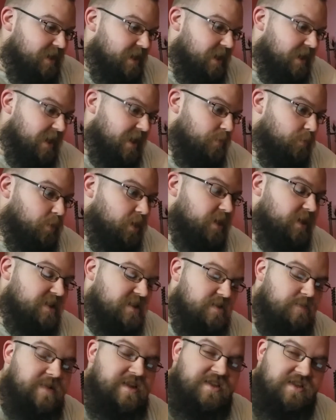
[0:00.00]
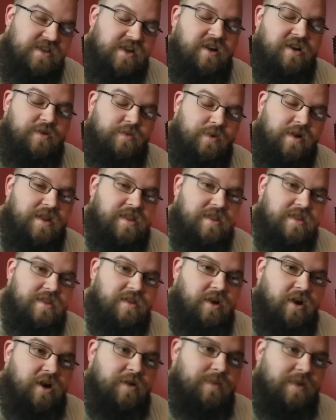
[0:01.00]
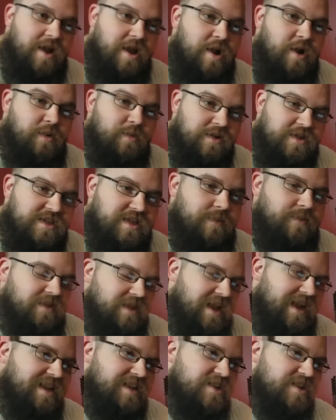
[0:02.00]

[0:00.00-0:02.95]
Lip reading: and I wanted to be stuck on my own with something